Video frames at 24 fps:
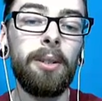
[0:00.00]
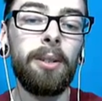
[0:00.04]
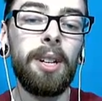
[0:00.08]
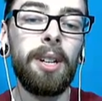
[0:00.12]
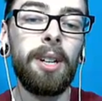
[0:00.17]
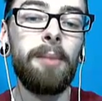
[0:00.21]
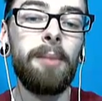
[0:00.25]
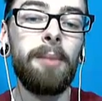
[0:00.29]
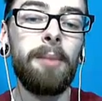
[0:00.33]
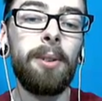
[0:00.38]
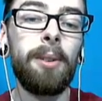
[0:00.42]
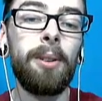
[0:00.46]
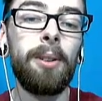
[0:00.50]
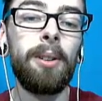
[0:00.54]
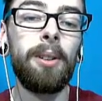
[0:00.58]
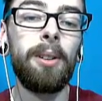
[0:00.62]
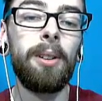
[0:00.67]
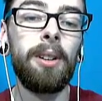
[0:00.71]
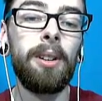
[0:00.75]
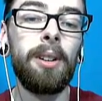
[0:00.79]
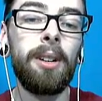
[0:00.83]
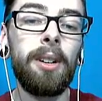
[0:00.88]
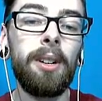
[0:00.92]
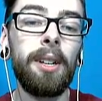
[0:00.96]
come
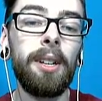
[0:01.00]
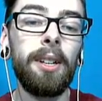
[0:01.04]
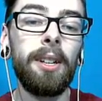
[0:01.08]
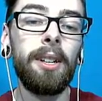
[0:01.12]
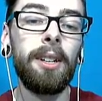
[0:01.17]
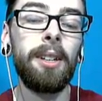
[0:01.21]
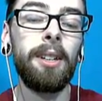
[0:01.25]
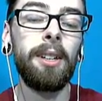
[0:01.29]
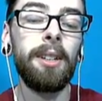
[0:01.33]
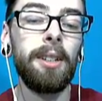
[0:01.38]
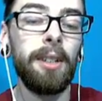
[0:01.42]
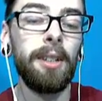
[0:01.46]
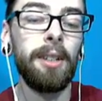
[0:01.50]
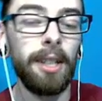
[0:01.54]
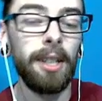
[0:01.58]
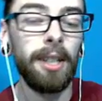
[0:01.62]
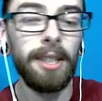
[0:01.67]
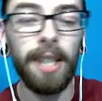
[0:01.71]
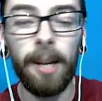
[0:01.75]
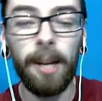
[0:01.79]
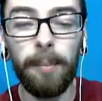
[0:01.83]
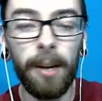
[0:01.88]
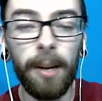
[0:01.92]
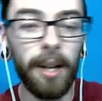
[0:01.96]
on.
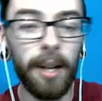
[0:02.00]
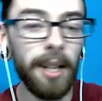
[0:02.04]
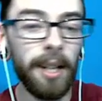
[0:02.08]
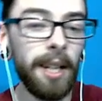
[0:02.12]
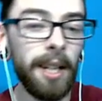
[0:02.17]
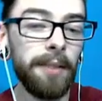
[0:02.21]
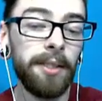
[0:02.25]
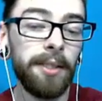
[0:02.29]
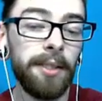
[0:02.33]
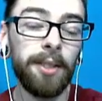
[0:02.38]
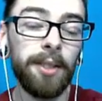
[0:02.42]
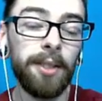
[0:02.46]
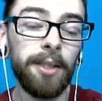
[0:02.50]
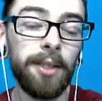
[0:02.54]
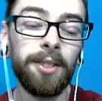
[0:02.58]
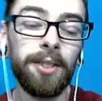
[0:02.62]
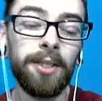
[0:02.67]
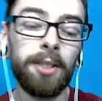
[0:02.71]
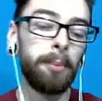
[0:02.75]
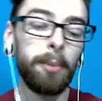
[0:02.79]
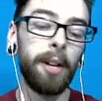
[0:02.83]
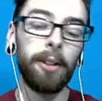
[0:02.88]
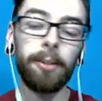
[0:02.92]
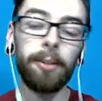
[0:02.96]
Yep, I'm gonna have to use some
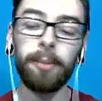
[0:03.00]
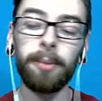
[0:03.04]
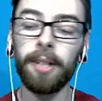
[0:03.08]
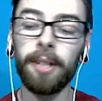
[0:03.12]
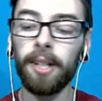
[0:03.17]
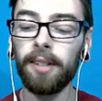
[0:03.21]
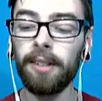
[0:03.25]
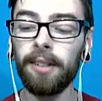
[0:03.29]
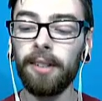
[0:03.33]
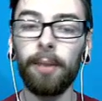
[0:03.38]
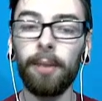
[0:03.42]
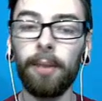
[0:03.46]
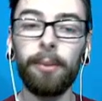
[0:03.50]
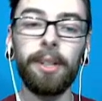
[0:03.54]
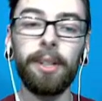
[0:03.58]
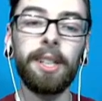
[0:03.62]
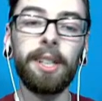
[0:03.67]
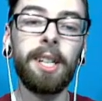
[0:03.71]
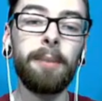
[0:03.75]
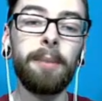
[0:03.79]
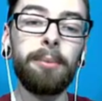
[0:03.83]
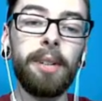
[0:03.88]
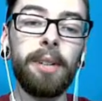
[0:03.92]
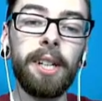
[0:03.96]
repels because I don't want to
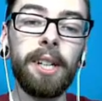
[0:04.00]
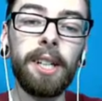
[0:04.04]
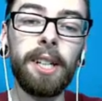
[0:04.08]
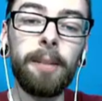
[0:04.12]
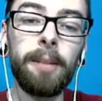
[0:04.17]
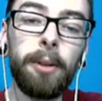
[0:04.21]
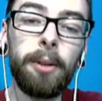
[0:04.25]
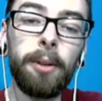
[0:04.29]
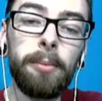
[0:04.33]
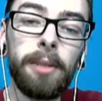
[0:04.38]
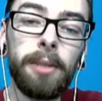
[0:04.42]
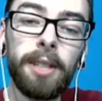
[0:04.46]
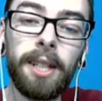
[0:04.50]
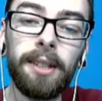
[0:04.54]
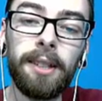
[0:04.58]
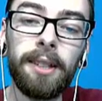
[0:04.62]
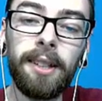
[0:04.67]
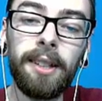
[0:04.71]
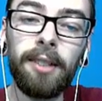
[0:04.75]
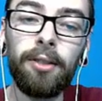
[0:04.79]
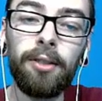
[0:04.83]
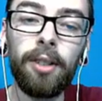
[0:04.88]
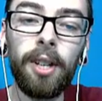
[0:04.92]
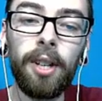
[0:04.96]
keep running into Pokemon like
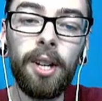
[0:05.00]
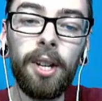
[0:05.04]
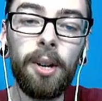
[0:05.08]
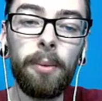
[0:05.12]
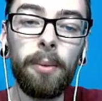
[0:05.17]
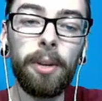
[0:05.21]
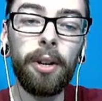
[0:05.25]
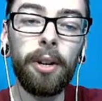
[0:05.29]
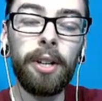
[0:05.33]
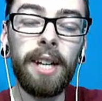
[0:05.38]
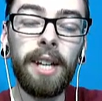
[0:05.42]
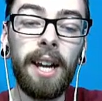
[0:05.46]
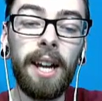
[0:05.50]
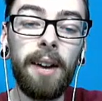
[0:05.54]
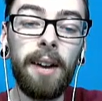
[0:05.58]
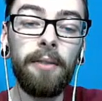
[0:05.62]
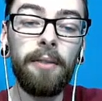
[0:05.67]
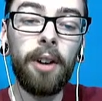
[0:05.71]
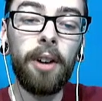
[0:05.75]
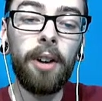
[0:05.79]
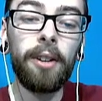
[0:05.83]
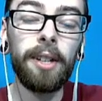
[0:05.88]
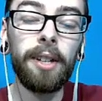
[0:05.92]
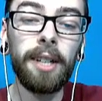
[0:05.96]
this. We already have
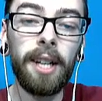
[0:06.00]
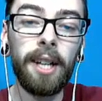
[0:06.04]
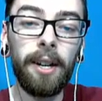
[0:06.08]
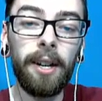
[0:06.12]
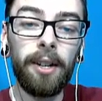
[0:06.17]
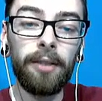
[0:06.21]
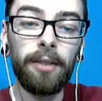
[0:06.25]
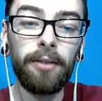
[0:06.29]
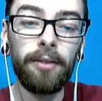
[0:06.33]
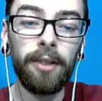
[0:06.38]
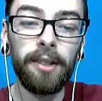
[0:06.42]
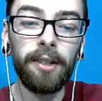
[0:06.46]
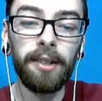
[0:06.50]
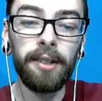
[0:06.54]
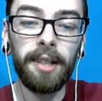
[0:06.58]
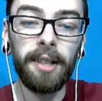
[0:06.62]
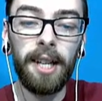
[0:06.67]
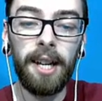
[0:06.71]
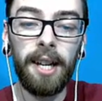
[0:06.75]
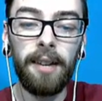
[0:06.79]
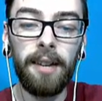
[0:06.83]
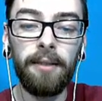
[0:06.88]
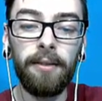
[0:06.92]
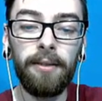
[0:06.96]
our encounter for this
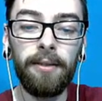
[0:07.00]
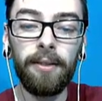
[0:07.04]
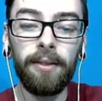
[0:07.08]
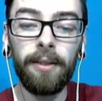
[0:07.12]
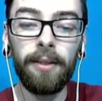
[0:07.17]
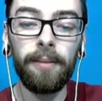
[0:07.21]
cave.